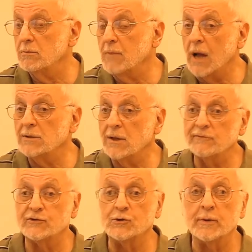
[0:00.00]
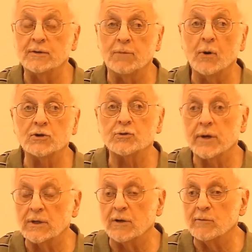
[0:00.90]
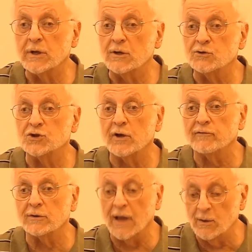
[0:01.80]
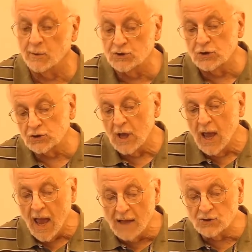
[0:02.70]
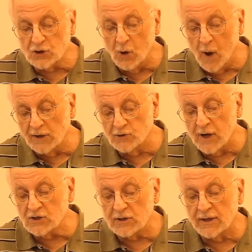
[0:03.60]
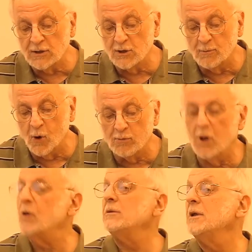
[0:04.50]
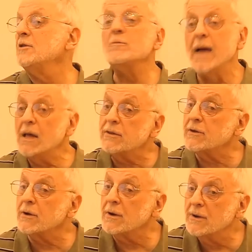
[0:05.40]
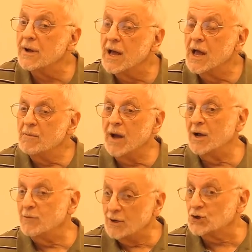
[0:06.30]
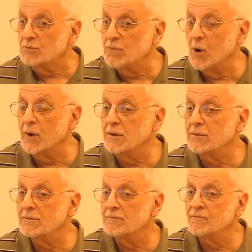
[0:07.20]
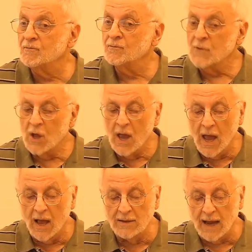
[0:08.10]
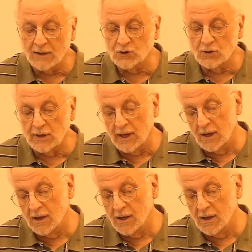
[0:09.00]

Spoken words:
I love to read poetry, and I read it in several languages, and so I translated a poem called The Panther by a Russian poet, and actually